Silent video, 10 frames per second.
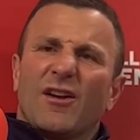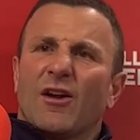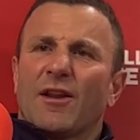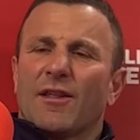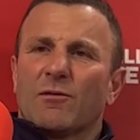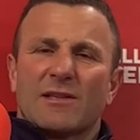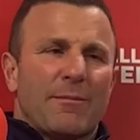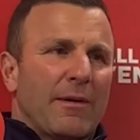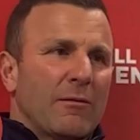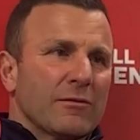do didn't think it was that
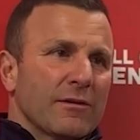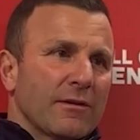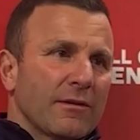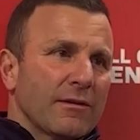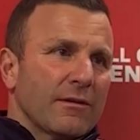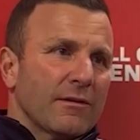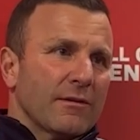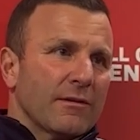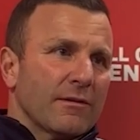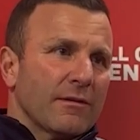bad, was it?
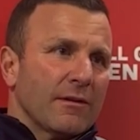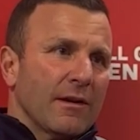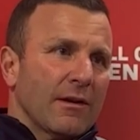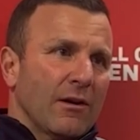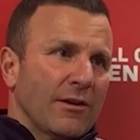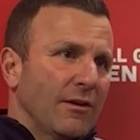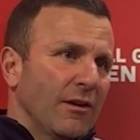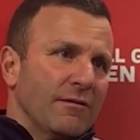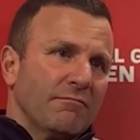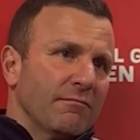Yeah, I, I,
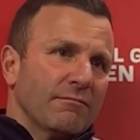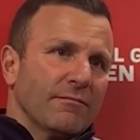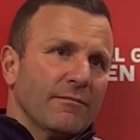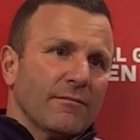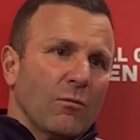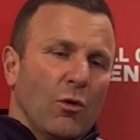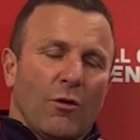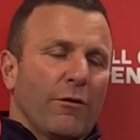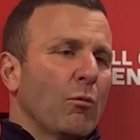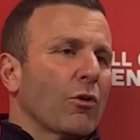what
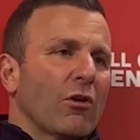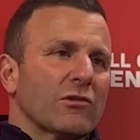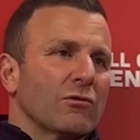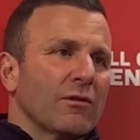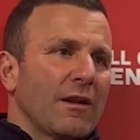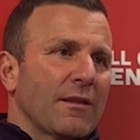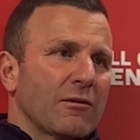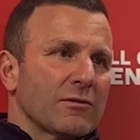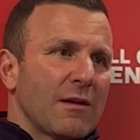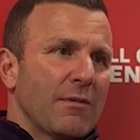from what I saw, I don't think it
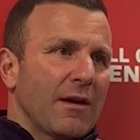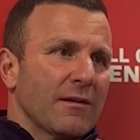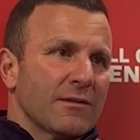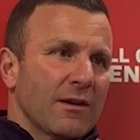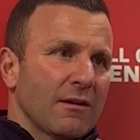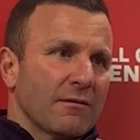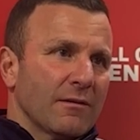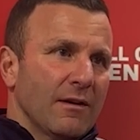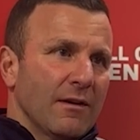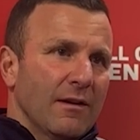was that bad. So
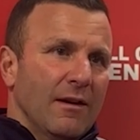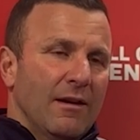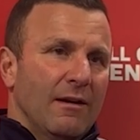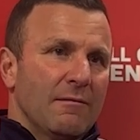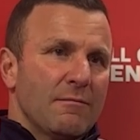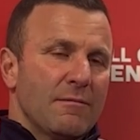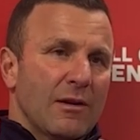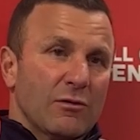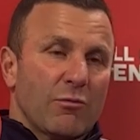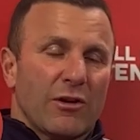um, he
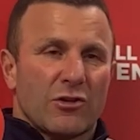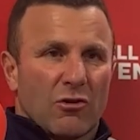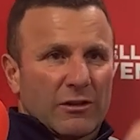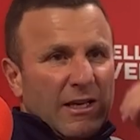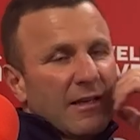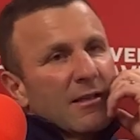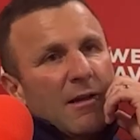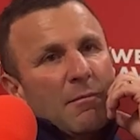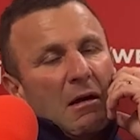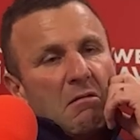was pretty shocked to get
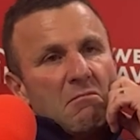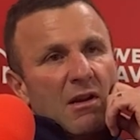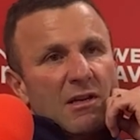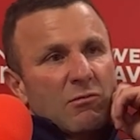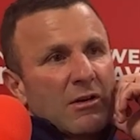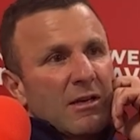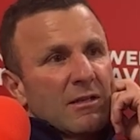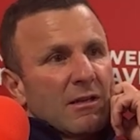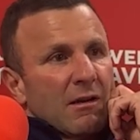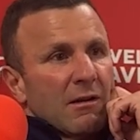ten, but it is what it is.
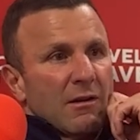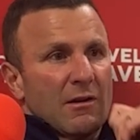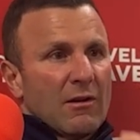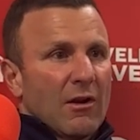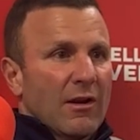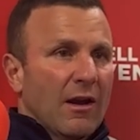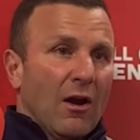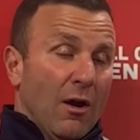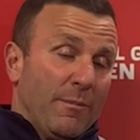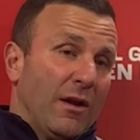So. Yeah,
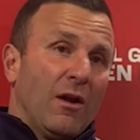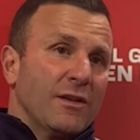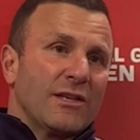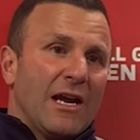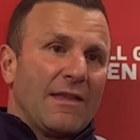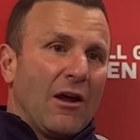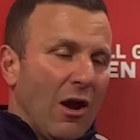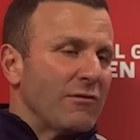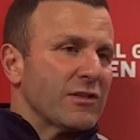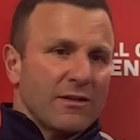I, but in saying that, I
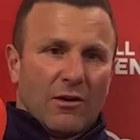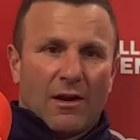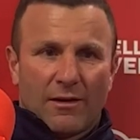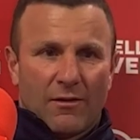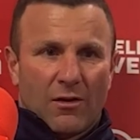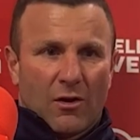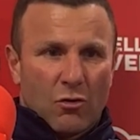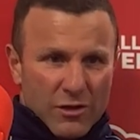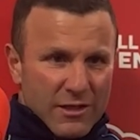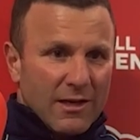haven't, I, I
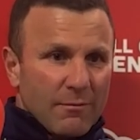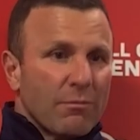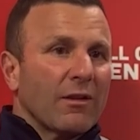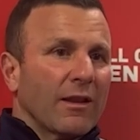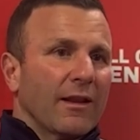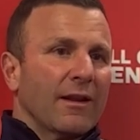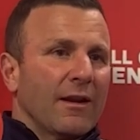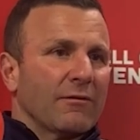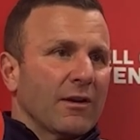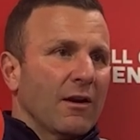couldn't see it clearly
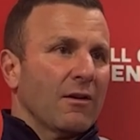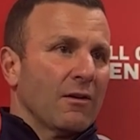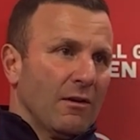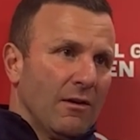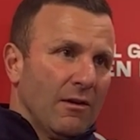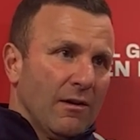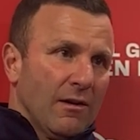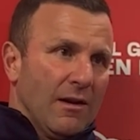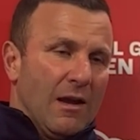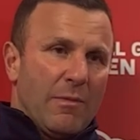enough to go
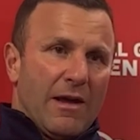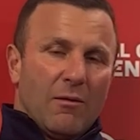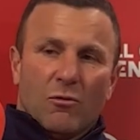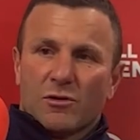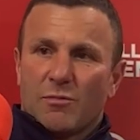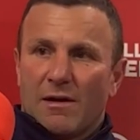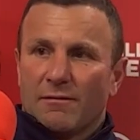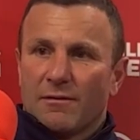how bad it was, but